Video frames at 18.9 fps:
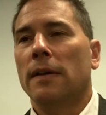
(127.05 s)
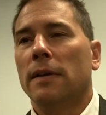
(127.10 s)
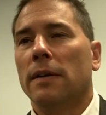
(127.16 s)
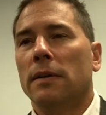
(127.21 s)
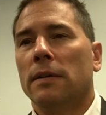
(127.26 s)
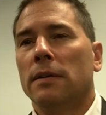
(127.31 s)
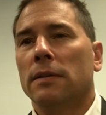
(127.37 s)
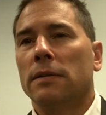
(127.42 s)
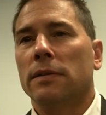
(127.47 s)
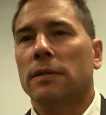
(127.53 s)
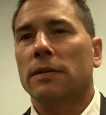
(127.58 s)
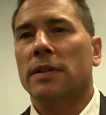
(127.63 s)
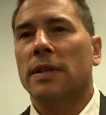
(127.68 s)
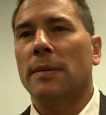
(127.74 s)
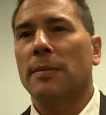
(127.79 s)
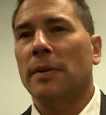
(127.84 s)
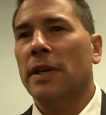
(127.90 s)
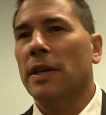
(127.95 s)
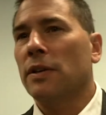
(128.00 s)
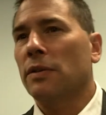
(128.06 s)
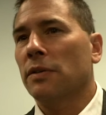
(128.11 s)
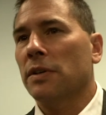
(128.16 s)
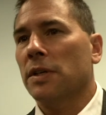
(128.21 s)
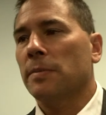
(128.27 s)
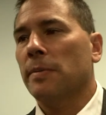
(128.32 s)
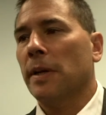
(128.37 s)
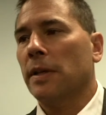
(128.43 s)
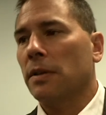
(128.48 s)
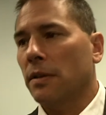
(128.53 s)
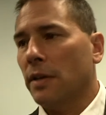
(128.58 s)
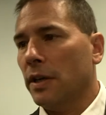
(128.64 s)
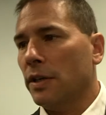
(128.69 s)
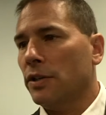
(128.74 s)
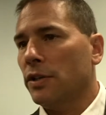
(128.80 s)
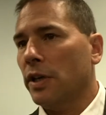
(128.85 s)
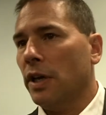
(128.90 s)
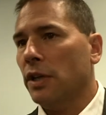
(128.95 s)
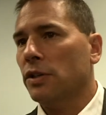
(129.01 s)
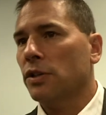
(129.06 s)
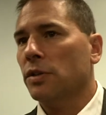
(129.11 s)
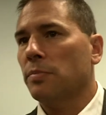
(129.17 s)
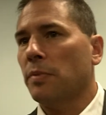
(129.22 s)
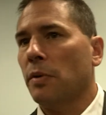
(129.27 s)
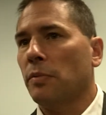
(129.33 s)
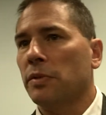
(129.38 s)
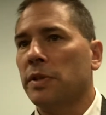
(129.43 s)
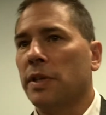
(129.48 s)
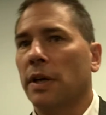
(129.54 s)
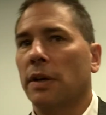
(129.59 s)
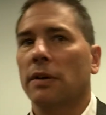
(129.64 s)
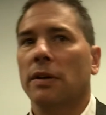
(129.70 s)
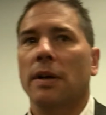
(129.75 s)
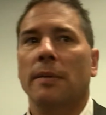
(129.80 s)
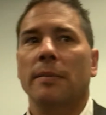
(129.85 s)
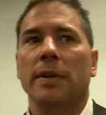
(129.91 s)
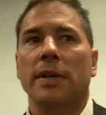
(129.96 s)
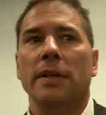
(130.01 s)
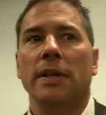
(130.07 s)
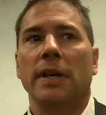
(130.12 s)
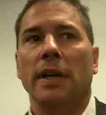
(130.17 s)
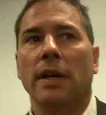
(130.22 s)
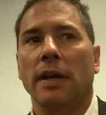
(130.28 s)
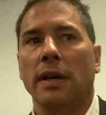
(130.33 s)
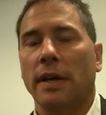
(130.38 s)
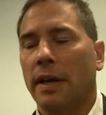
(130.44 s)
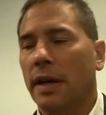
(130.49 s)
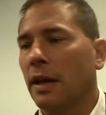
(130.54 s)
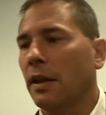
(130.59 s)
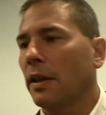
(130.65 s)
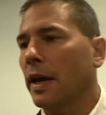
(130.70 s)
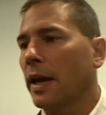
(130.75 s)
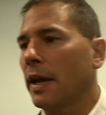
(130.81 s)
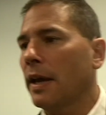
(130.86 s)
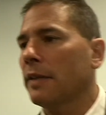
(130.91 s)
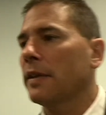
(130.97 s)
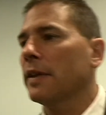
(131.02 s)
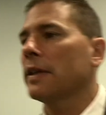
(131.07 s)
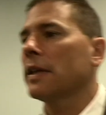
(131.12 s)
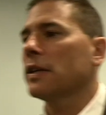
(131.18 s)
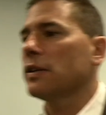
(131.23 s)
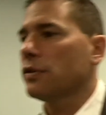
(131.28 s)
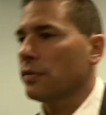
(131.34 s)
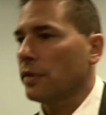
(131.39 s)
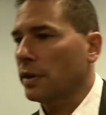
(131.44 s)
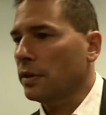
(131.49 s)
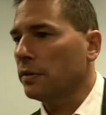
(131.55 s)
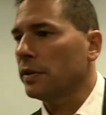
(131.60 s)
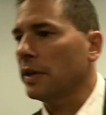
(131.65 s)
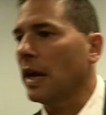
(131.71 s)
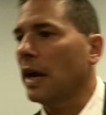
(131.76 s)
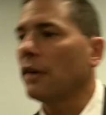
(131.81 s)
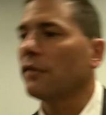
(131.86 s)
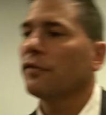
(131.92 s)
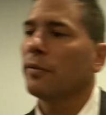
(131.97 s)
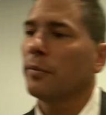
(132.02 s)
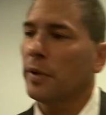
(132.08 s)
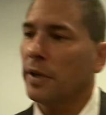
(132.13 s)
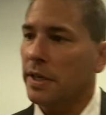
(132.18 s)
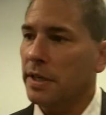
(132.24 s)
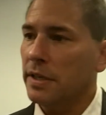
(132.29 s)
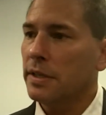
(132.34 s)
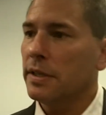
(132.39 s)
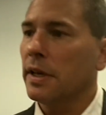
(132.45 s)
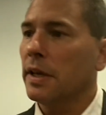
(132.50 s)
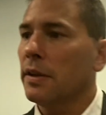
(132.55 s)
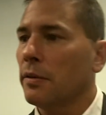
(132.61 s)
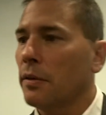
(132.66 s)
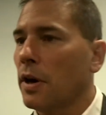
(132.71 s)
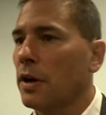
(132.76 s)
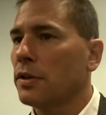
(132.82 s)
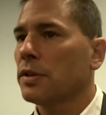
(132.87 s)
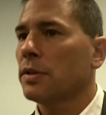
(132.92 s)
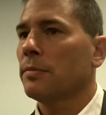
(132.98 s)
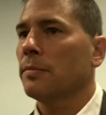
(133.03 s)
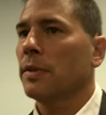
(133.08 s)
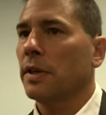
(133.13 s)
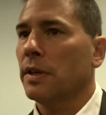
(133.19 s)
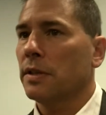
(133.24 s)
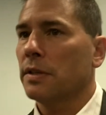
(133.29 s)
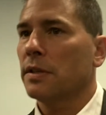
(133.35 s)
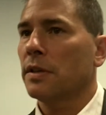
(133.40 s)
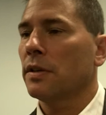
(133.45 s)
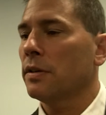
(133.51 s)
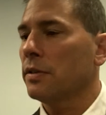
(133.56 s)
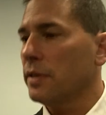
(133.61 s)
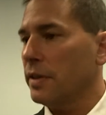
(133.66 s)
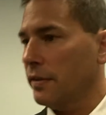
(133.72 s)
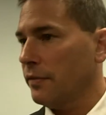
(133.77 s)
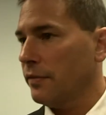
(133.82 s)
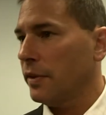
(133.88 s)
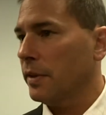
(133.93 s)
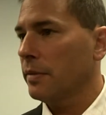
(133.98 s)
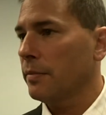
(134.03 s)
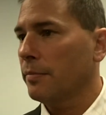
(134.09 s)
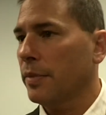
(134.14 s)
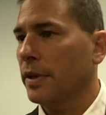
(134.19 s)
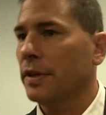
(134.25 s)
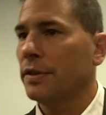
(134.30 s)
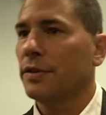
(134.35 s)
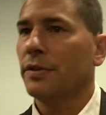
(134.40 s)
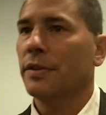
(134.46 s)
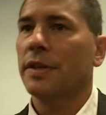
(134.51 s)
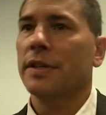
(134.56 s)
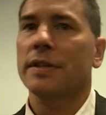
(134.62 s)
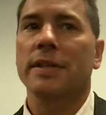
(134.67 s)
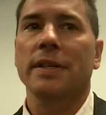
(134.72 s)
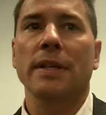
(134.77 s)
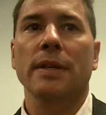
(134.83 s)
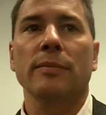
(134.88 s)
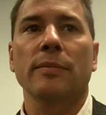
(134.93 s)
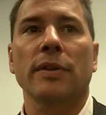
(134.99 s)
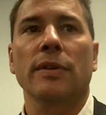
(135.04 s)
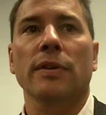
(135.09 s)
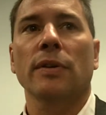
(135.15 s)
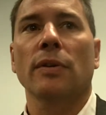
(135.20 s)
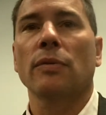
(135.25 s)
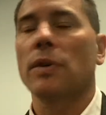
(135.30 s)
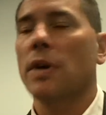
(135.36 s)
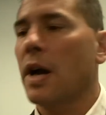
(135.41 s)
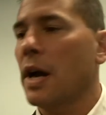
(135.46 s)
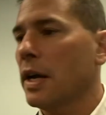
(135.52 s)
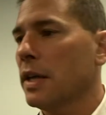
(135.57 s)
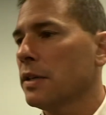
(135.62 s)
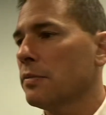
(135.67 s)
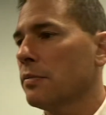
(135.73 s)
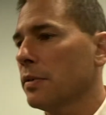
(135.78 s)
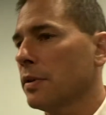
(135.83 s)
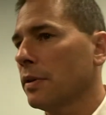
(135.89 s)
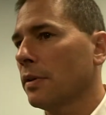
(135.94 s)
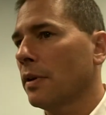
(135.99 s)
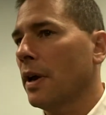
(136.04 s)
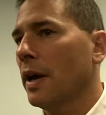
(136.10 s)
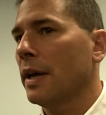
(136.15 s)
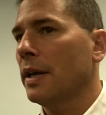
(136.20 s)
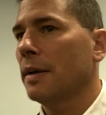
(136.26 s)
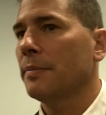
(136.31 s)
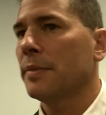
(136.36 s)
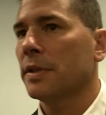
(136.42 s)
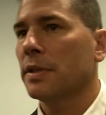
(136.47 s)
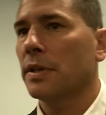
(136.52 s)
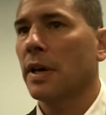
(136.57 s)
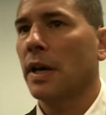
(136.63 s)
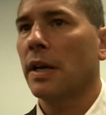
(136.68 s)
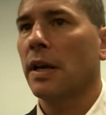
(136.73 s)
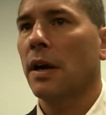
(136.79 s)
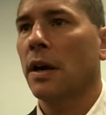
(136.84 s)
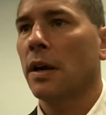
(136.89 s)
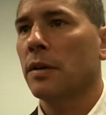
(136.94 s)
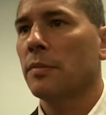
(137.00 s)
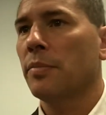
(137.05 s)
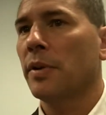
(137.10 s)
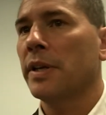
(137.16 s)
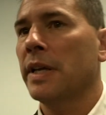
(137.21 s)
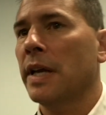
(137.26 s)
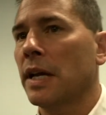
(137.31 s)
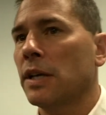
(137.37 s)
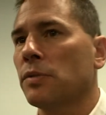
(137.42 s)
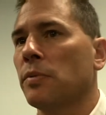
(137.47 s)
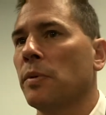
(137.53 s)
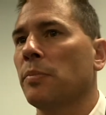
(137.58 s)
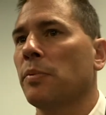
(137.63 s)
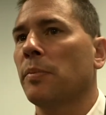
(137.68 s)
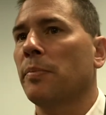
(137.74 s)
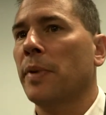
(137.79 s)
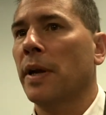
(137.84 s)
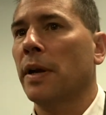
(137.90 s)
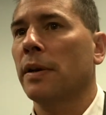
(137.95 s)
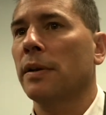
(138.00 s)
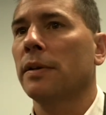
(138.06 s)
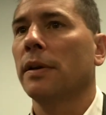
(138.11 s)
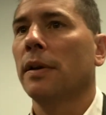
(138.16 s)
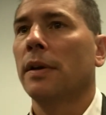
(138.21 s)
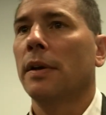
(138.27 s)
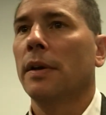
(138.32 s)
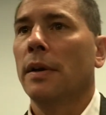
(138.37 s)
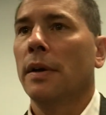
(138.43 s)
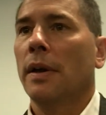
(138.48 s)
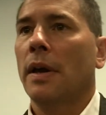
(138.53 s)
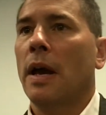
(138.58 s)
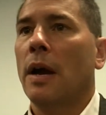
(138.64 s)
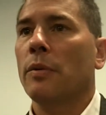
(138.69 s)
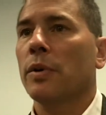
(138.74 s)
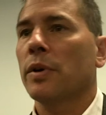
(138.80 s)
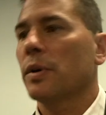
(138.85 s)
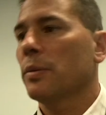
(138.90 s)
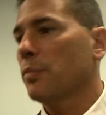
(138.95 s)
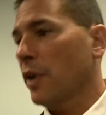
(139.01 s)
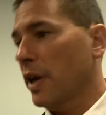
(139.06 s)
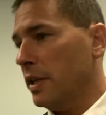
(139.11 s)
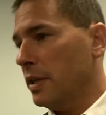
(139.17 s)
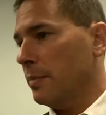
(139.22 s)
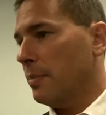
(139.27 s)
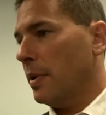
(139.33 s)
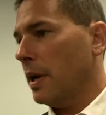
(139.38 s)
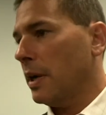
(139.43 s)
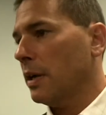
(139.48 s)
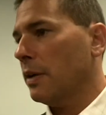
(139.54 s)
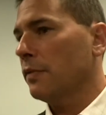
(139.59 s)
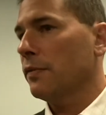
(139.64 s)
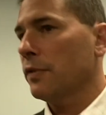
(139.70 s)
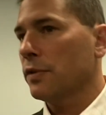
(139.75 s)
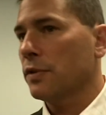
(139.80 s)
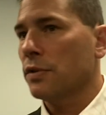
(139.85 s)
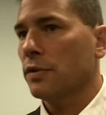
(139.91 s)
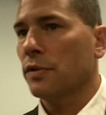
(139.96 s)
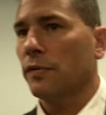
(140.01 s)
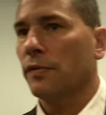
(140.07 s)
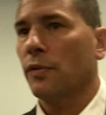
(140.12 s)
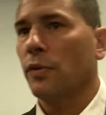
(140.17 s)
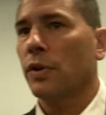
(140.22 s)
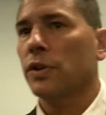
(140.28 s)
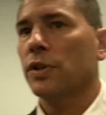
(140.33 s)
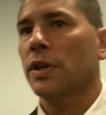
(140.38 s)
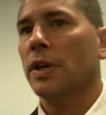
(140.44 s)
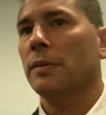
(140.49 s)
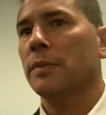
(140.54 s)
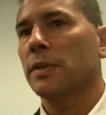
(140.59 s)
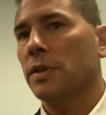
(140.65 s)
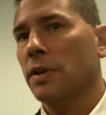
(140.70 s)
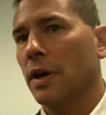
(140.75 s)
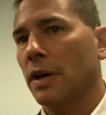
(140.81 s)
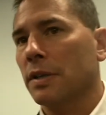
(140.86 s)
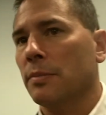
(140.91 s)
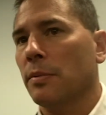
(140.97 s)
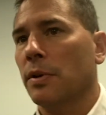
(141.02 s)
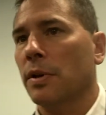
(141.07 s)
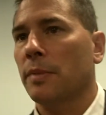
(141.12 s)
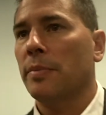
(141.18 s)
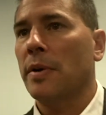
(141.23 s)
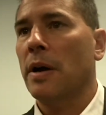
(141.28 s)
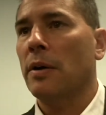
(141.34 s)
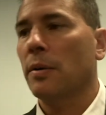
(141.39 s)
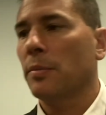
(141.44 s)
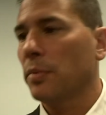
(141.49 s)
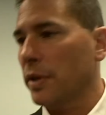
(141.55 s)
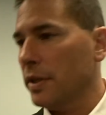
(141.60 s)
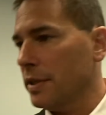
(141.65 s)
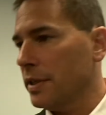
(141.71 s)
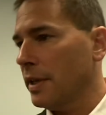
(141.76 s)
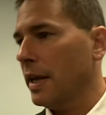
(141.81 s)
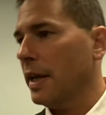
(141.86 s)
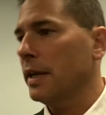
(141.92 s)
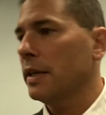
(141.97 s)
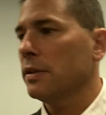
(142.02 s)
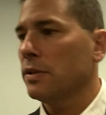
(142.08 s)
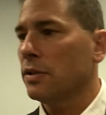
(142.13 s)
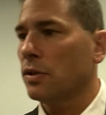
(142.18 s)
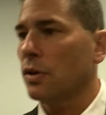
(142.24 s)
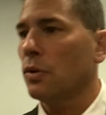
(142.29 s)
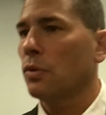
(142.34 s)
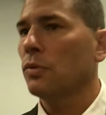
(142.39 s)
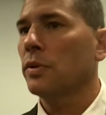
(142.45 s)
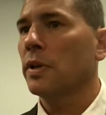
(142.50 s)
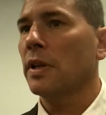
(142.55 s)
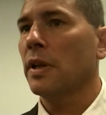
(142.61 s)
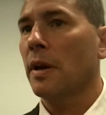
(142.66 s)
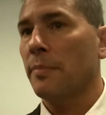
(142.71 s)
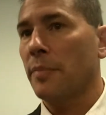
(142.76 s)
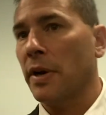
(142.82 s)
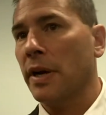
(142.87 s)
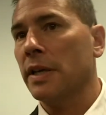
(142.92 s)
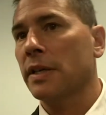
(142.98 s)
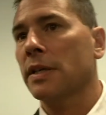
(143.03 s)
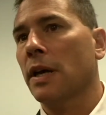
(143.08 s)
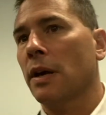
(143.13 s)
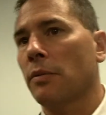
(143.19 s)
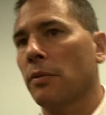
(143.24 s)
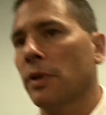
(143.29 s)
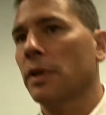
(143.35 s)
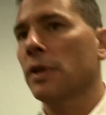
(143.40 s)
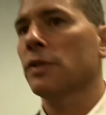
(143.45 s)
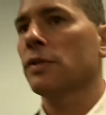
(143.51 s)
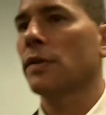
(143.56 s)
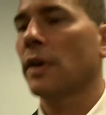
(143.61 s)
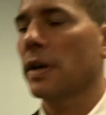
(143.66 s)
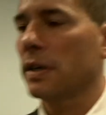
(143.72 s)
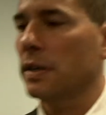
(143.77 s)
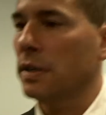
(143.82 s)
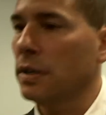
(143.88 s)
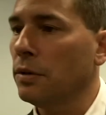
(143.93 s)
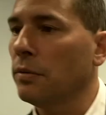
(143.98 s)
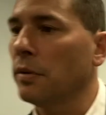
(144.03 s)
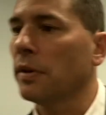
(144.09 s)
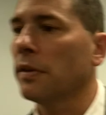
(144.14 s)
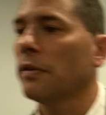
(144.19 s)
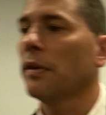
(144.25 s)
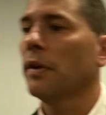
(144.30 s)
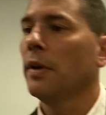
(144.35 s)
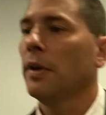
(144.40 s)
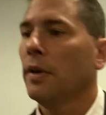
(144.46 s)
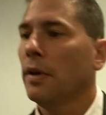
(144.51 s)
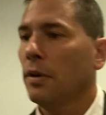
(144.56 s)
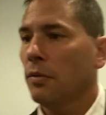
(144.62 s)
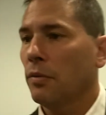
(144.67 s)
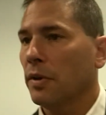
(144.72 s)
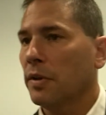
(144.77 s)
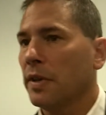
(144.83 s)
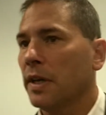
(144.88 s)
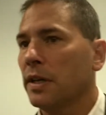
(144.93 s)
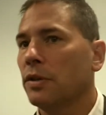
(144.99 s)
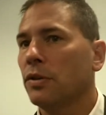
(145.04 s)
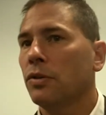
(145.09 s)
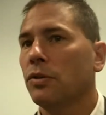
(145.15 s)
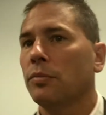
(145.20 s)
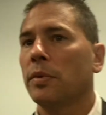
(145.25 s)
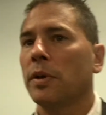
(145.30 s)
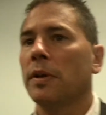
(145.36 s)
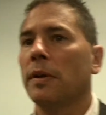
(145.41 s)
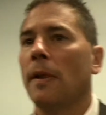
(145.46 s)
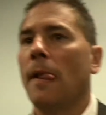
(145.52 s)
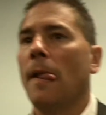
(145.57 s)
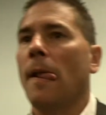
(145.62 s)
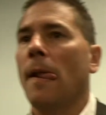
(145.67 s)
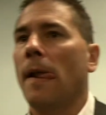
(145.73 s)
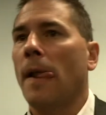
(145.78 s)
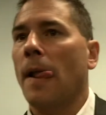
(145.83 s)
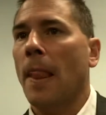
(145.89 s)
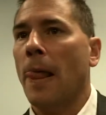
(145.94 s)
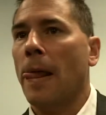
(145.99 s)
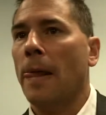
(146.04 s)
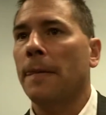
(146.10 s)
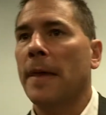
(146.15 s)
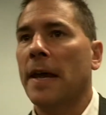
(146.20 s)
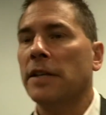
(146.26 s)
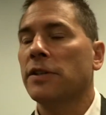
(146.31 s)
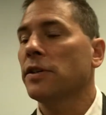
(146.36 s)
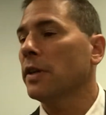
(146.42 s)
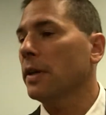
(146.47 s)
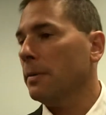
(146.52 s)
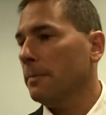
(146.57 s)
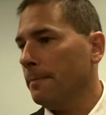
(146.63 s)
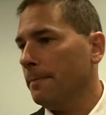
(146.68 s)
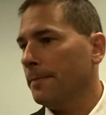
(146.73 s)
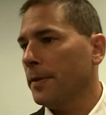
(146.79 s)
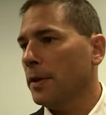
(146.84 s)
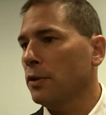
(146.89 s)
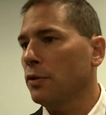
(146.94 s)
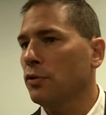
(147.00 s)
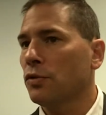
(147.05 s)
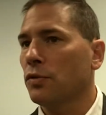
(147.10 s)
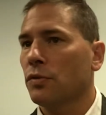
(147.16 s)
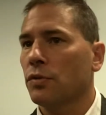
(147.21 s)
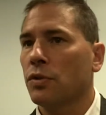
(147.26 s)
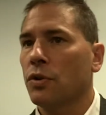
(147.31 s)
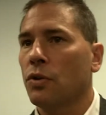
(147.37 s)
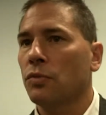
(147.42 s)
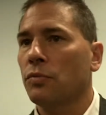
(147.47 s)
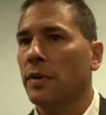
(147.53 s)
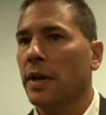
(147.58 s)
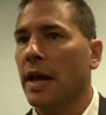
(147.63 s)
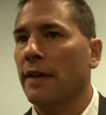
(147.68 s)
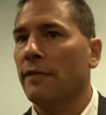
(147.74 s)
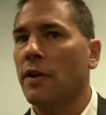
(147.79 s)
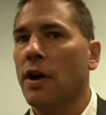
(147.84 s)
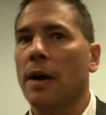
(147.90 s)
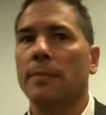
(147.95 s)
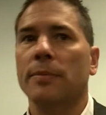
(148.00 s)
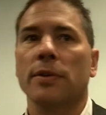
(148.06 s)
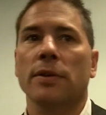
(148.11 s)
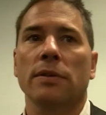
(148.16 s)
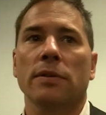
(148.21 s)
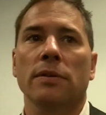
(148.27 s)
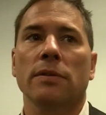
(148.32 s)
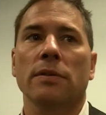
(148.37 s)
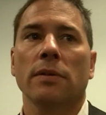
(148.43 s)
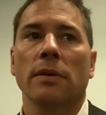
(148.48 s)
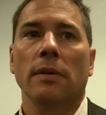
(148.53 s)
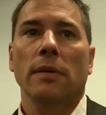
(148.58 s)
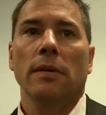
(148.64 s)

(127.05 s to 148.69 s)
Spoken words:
So typically you don't expect a lot of changes, but with Darryl coming into LA, I think that's trickled down from what he said. There are some things that are different, but until you see them with your own eyes, with their lineup, it's kind of hard. But yes, we prepared how we're going to break the puck out versus our forecheck. We talked about our power play today in zone and up ice, how we're going to try to deal with what they do. But that's it. The neutral zone, we have options